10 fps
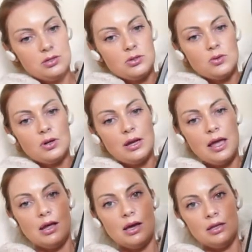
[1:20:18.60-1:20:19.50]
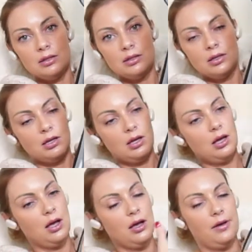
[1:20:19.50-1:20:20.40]
Insulators
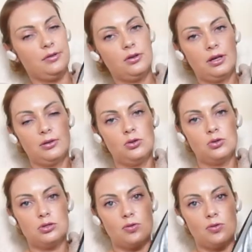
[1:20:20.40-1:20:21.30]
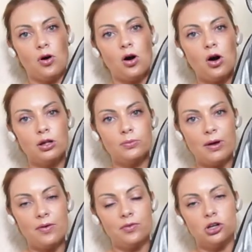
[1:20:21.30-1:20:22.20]
uh, you can use it for hot
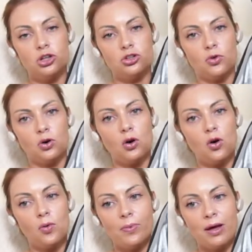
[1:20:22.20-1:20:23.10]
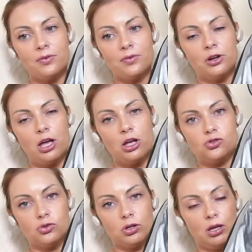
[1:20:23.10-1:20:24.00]
beverage, for cold
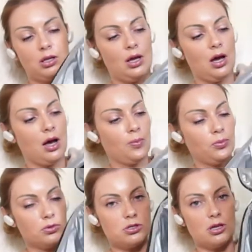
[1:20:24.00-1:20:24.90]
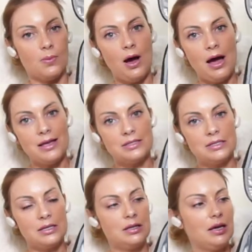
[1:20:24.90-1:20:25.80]
beverage. You can uh, put some
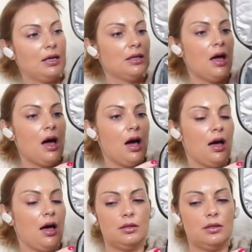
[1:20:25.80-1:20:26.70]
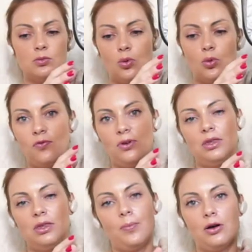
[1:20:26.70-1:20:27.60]
ice in it. Uh, this will
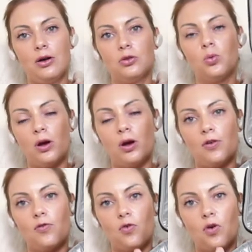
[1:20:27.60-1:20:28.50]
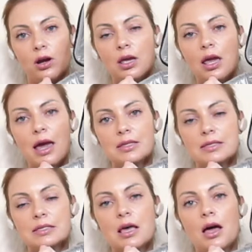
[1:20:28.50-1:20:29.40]
fit about 24
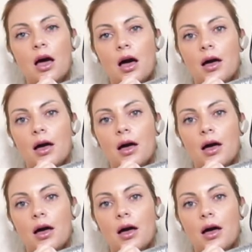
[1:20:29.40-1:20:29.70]
cans,